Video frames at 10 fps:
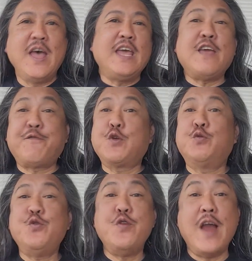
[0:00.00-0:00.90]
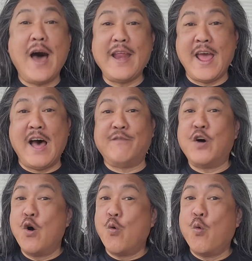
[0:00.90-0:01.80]
If you do not have
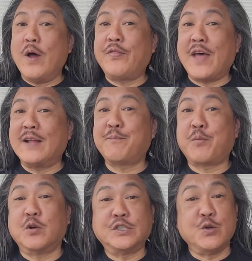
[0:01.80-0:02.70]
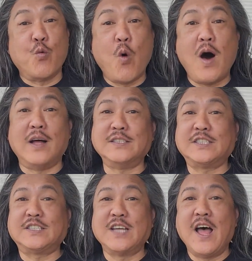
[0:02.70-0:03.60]
what that person
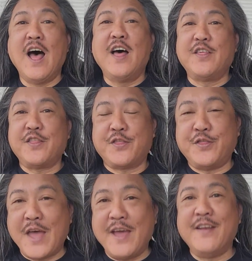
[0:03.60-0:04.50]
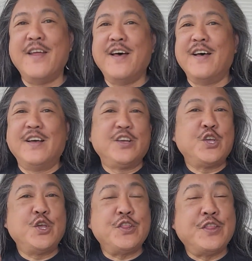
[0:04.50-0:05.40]
wants, then
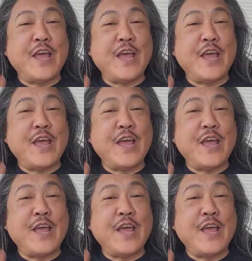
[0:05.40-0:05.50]
they